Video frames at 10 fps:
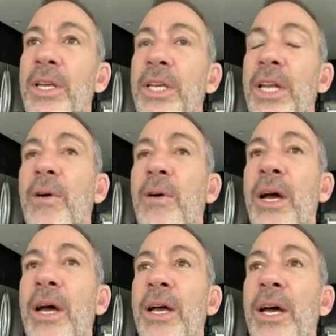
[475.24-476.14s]
you know,
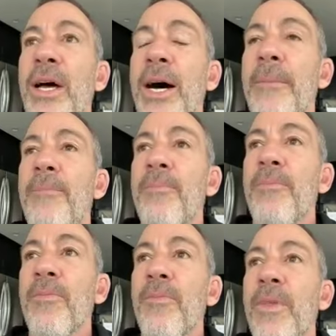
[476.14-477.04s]

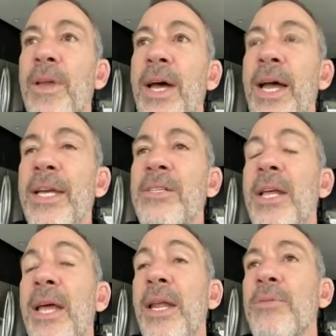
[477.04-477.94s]
um, I it's guess funny